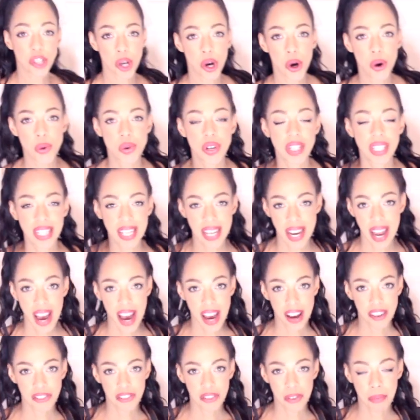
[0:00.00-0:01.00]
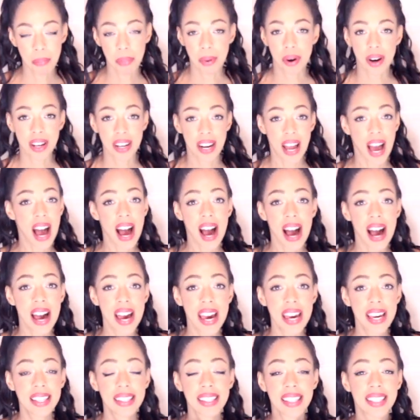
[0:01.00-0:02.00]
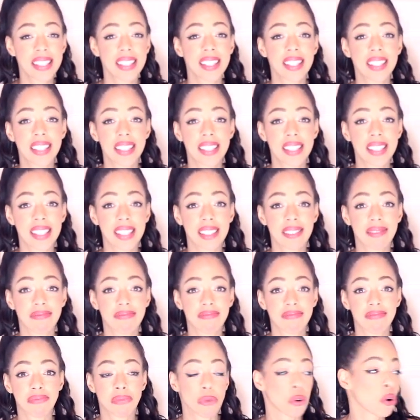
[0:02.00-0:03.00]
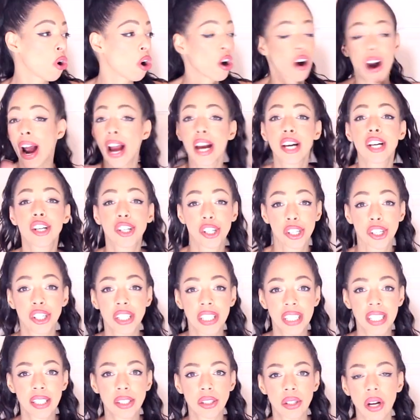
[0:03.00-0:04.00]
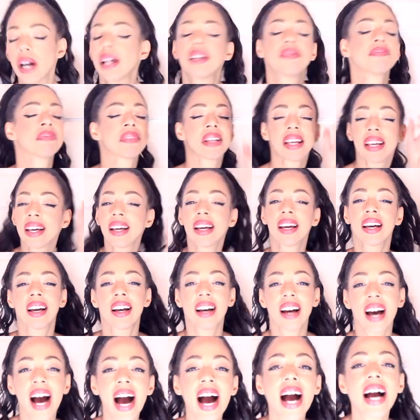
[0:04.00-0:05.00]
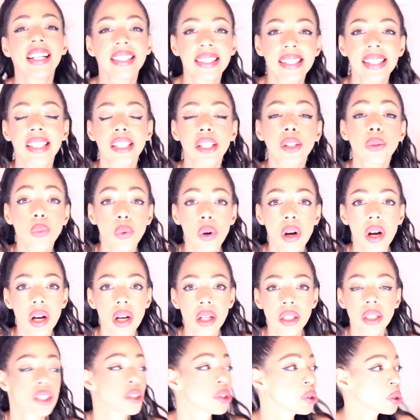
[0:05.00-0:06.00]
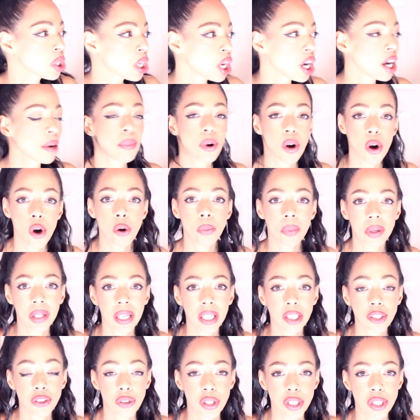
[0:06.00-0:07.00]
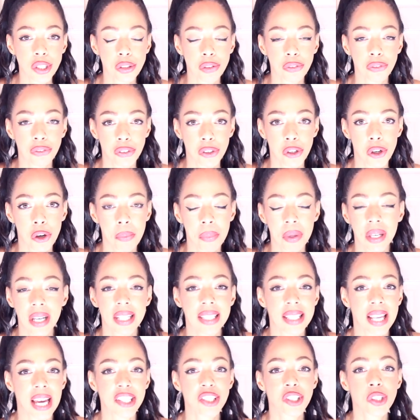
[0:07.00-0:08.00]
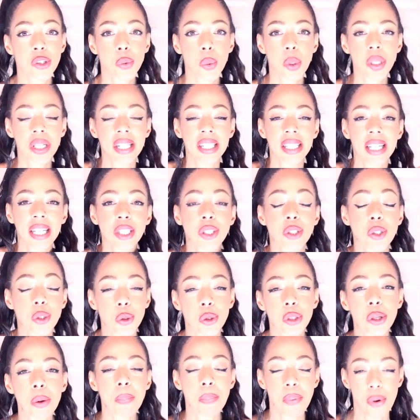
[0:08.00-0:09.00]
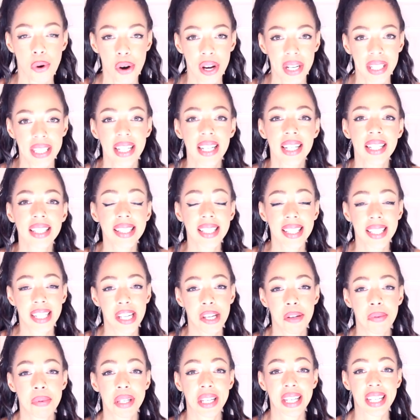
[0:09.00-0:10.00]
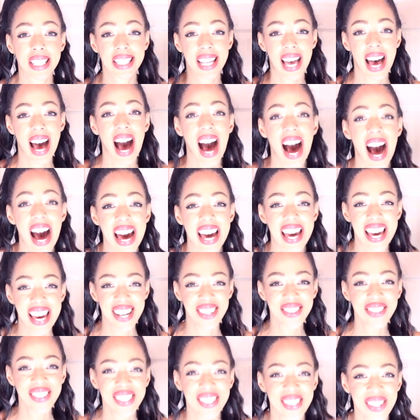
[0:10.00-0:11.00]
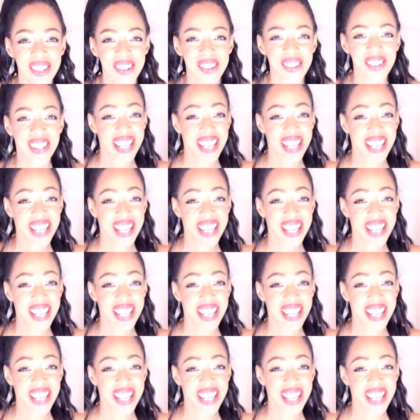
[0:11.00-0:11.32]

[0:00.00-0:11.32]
Don't laugh, but I didn't or I couldn't. I didn't want to come home and get dressed to film because I just wanted to get to the point today because I am so